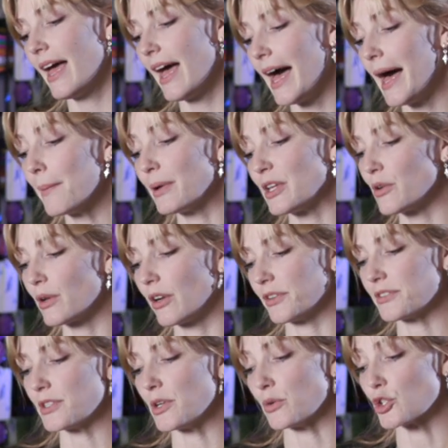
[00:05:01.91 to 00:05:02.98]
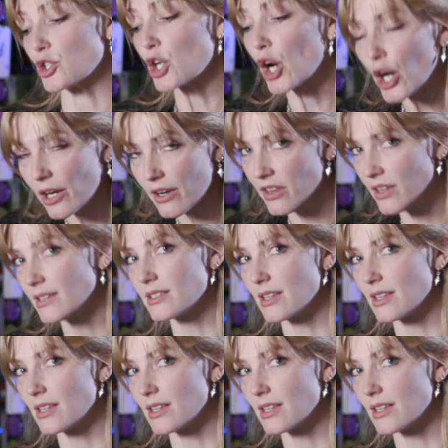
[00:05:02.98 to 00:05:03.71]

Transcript: but you can also turn this